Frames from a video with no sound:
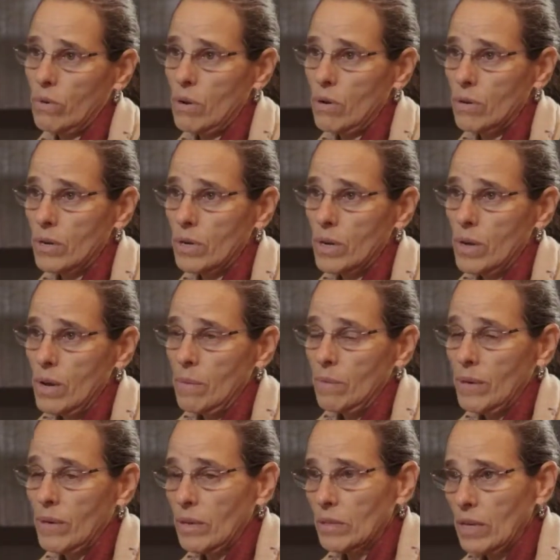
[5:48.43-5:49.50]
road.
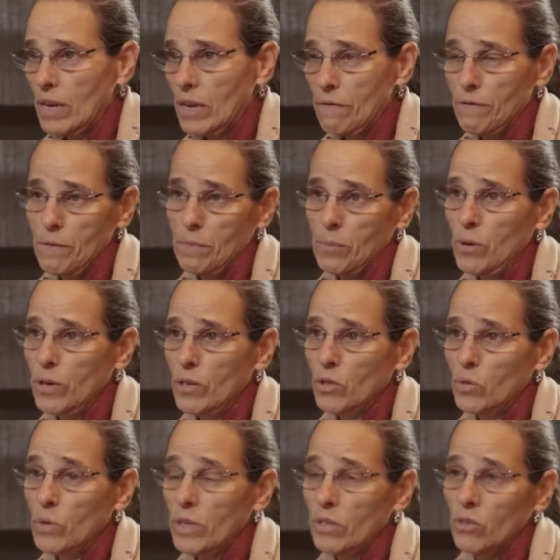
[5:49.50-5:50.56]
Because if
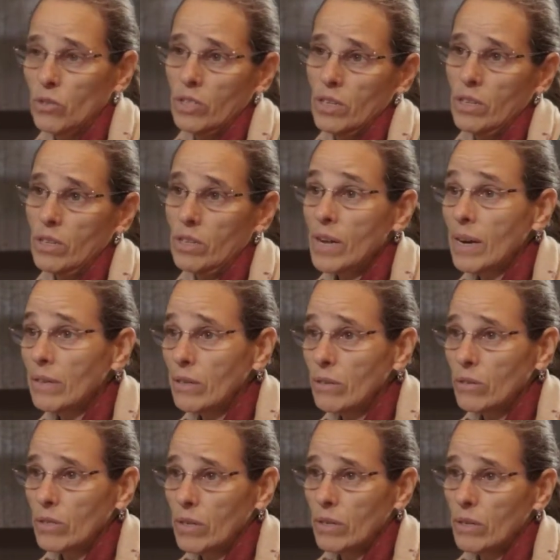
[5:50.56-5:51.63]
employers were interested in the
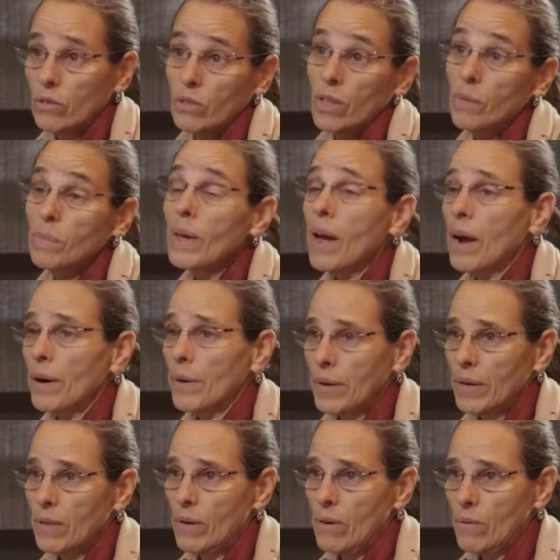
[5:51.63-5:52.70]
technical skills, they'd be
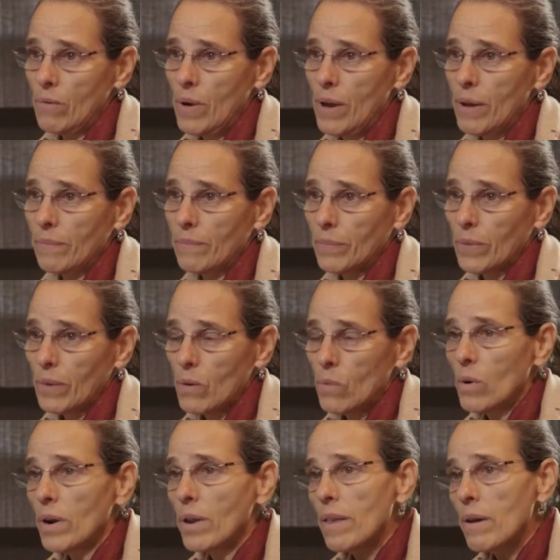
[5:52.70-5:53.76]
hiring in the other way.
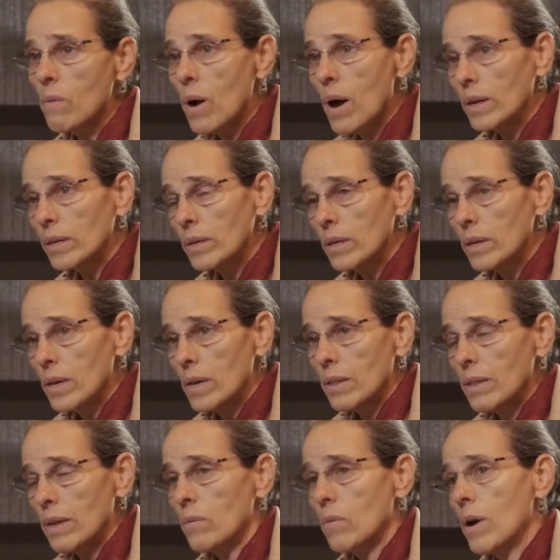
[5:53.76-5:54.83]
What do they want?
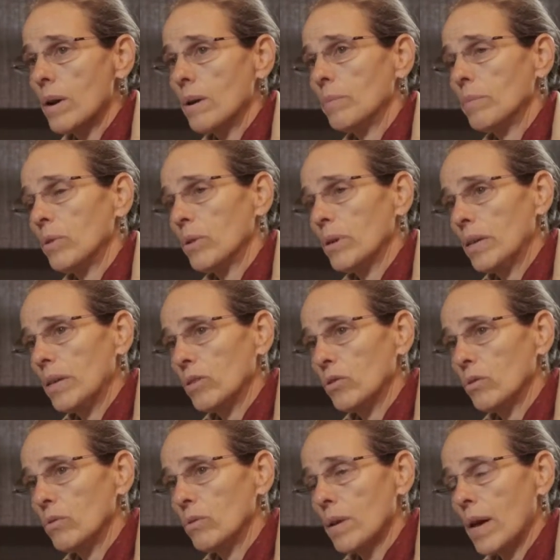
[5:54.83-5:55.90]
They want
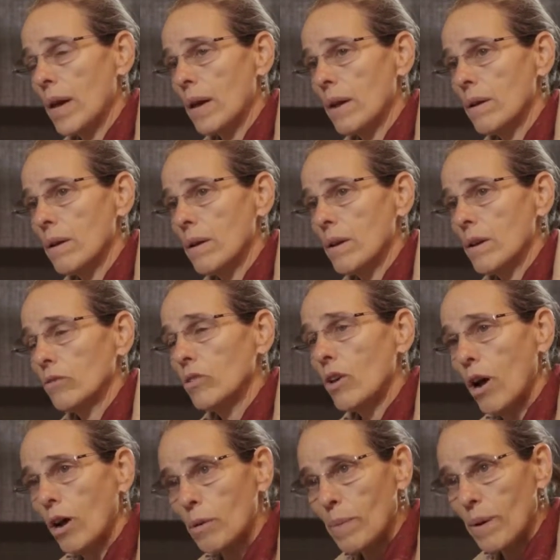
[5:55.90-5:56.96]
employees who can
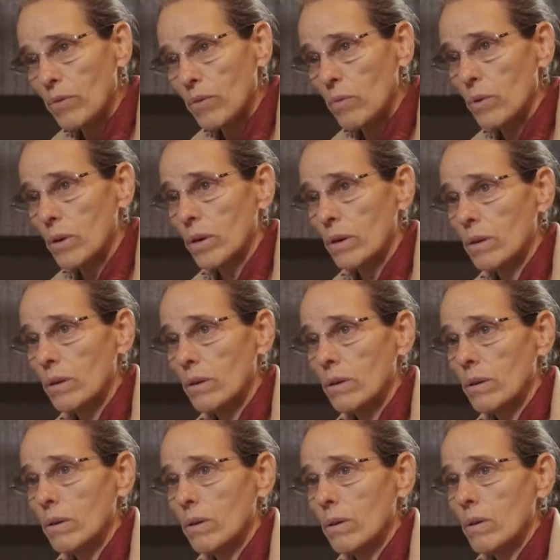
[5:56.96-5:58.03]
talk about the work,
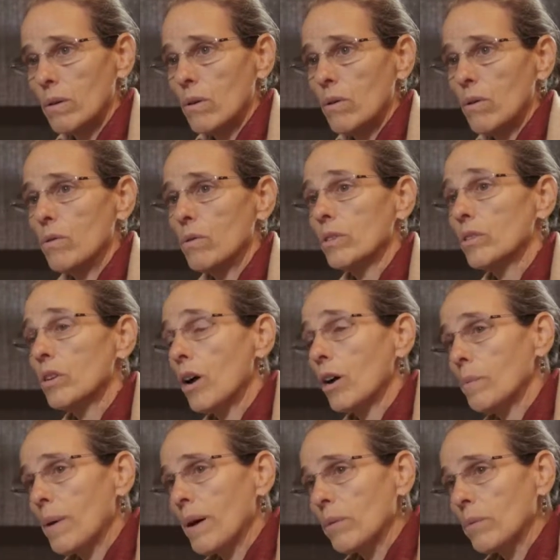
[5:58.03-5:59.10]
who can
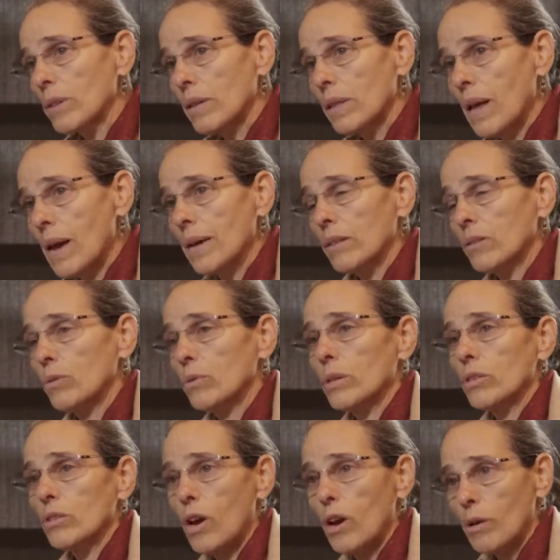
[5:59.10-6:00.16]
talk about it with clients, who
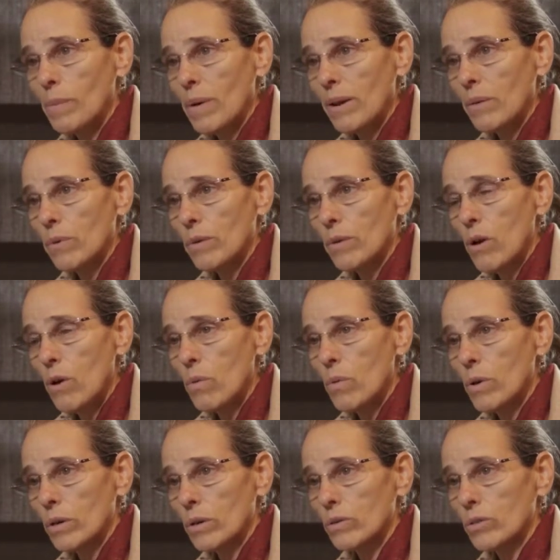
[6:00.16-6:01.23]
can talk about it with
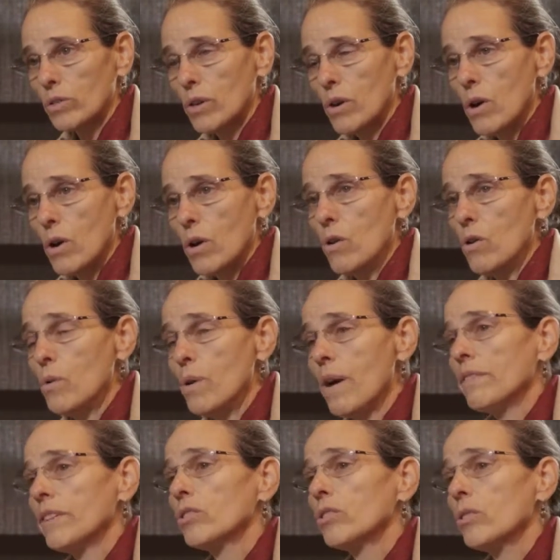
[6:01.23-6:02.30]
coworkers, who
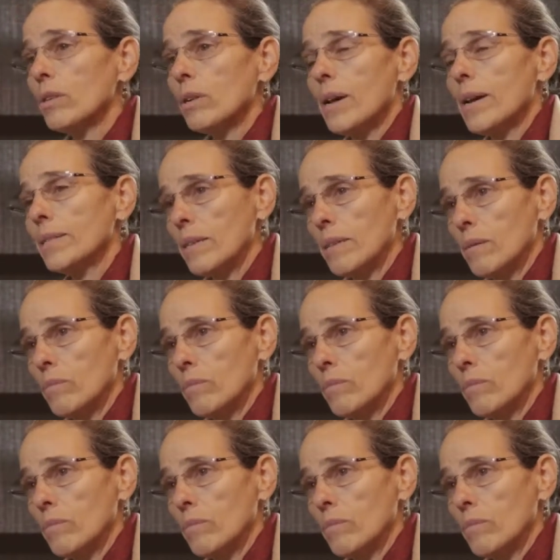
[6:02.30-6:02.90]
have internalized it